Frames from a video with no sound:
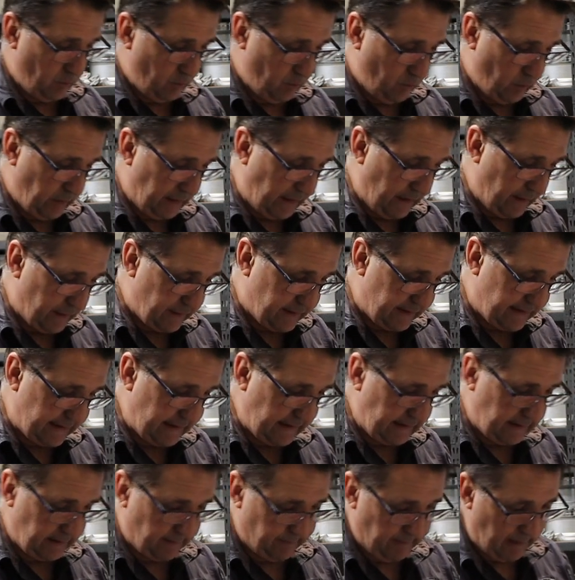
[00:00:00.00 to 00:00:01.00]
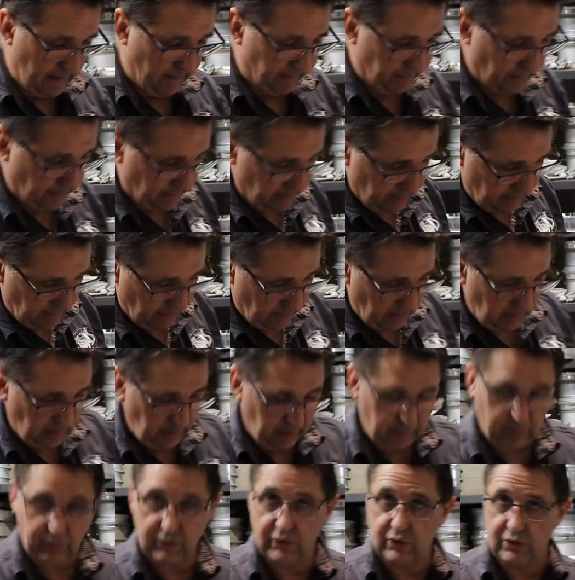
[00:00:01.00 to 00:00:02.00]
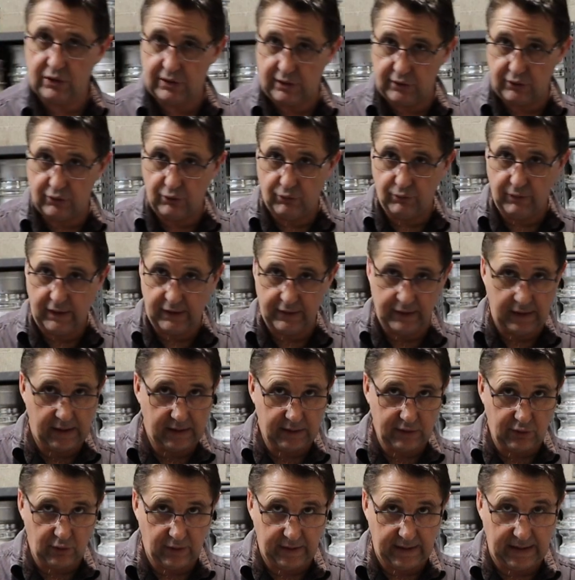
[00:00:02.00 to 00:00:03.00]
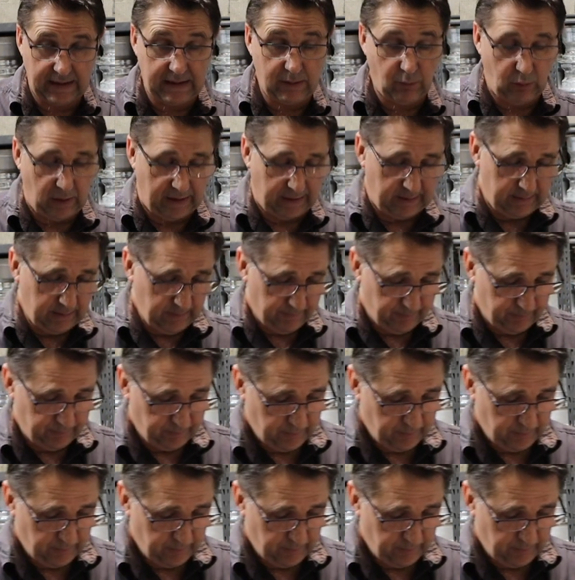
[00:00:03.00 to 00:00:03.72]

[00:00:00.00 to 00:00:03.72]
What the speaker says: we're going to seal them up like we usually do around the outside anyway.